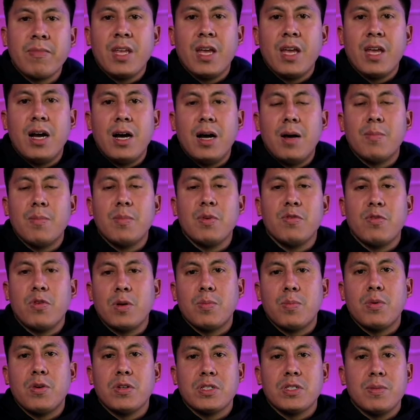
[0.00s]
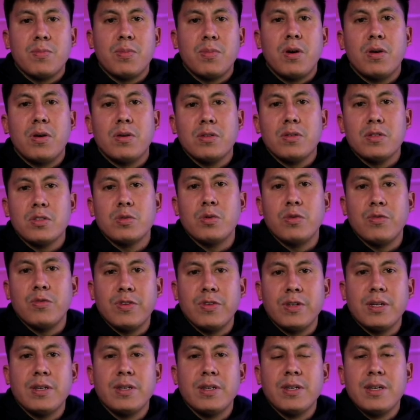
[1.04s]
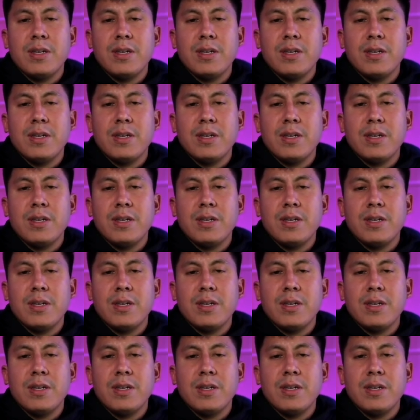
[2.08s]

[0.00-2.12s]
um, before the person partners with it.